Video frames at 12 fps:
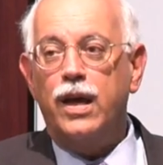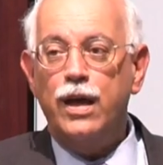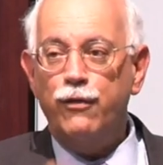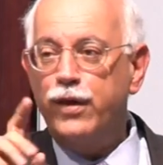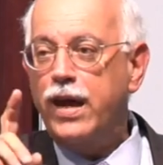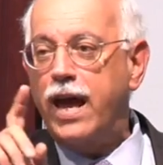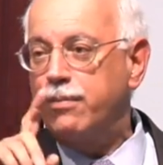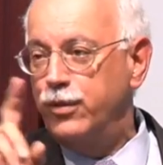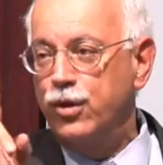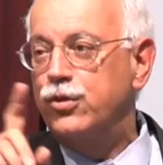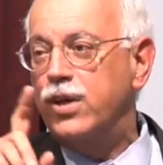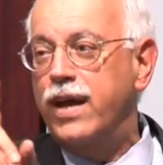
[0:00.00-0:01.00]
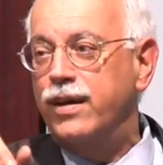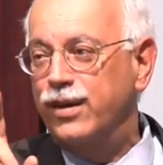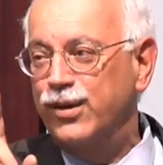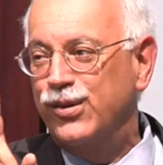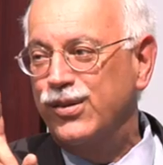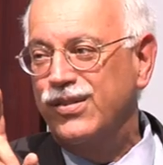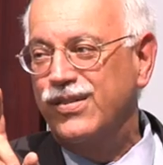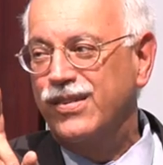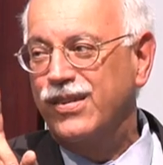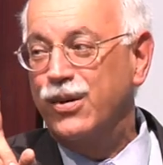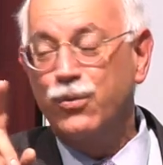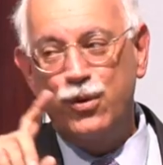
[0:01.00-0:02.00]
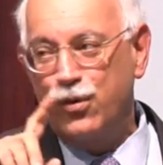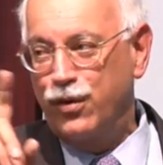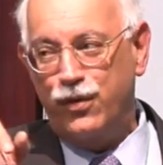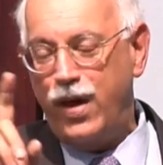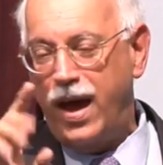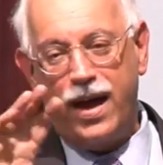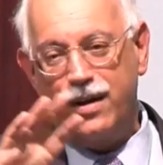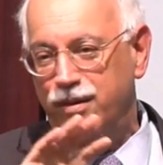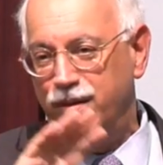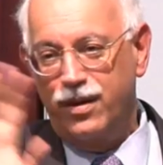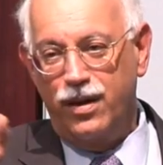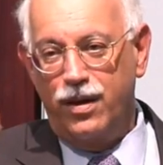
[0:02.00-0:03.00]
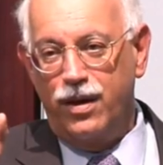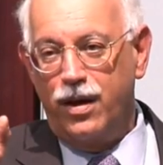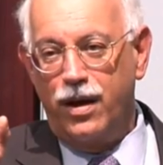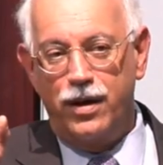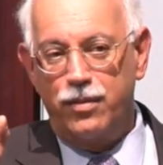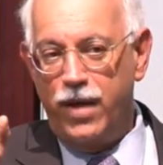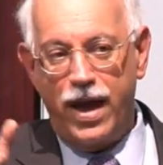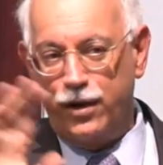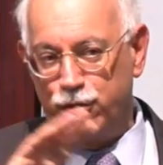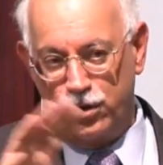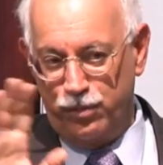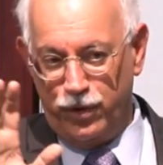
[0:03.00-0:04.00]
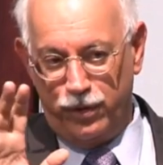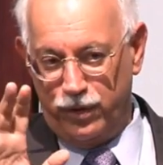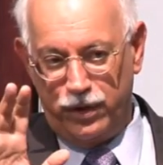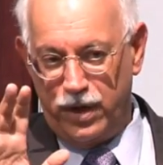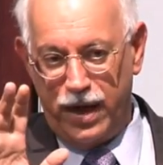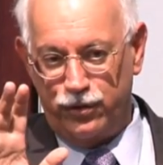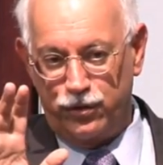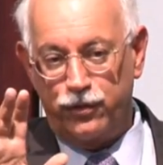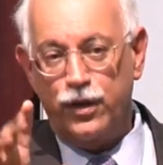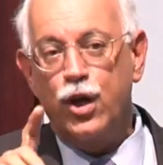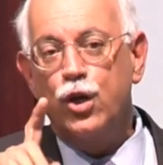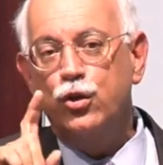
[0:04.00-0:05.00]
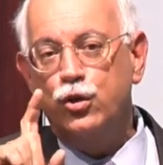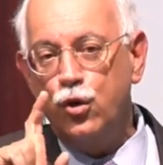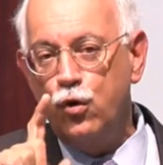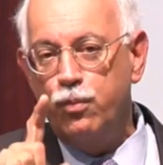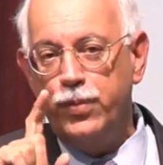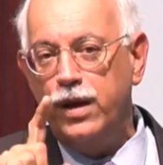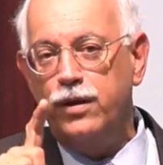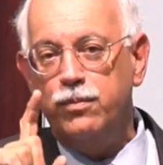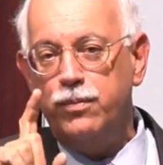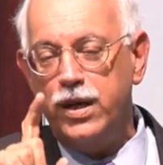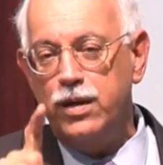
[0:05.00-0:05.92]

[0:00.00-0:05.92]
If it had mutated, we would have had unimaginable catastrophe. Two billion